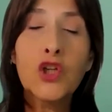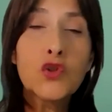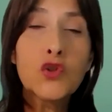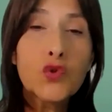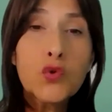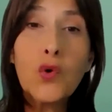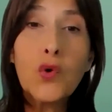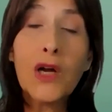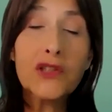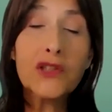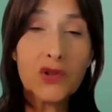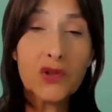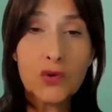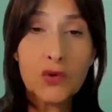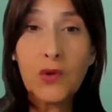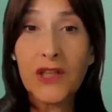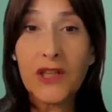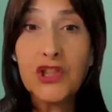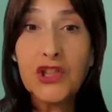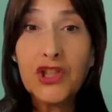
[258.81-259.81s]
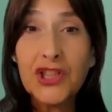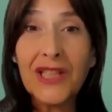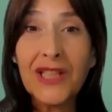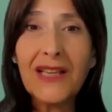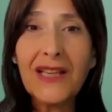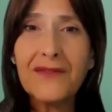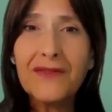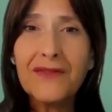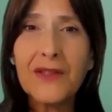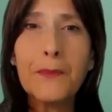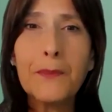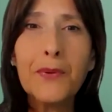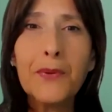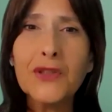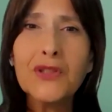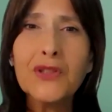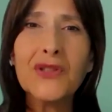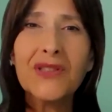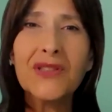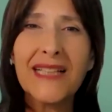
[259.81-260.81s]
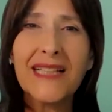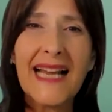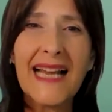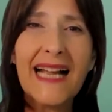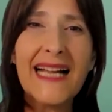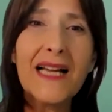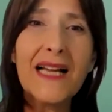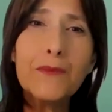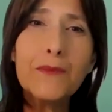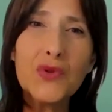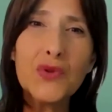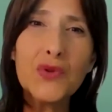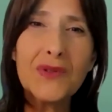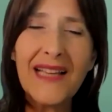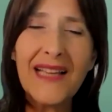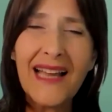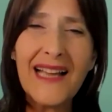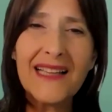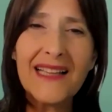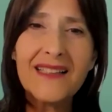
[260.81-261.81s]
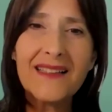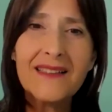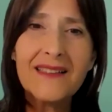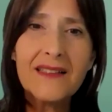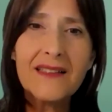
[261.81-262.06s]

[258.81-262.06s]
to achieve the person that I am today.